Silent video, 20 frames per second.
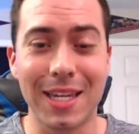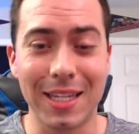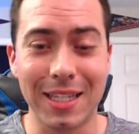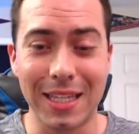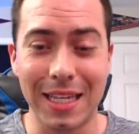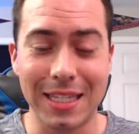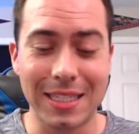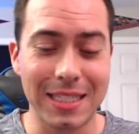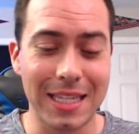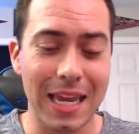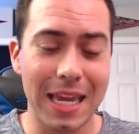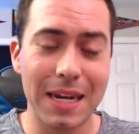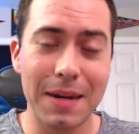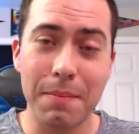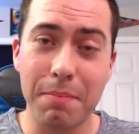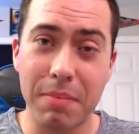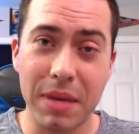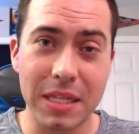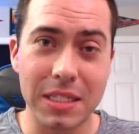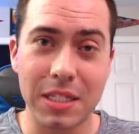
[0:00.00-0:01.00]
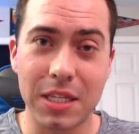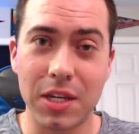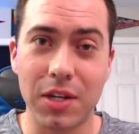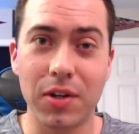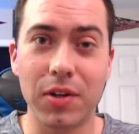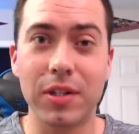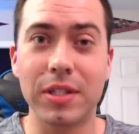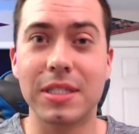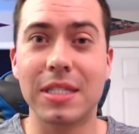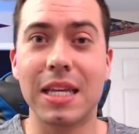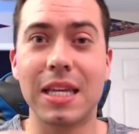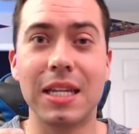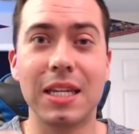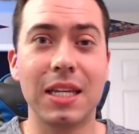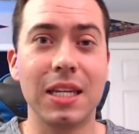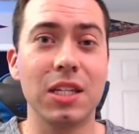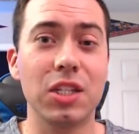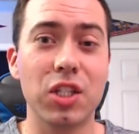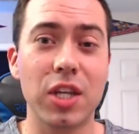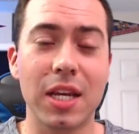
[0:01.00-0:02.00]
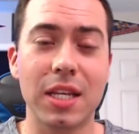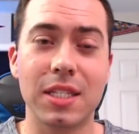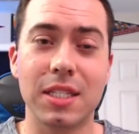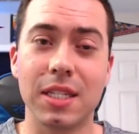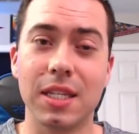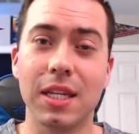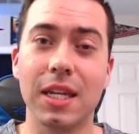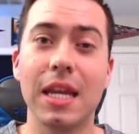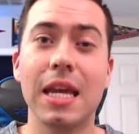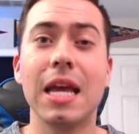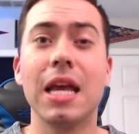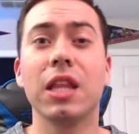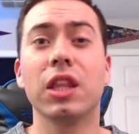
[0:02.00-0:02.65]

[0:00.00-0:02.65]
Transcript: it's getting busier, it's getting congested.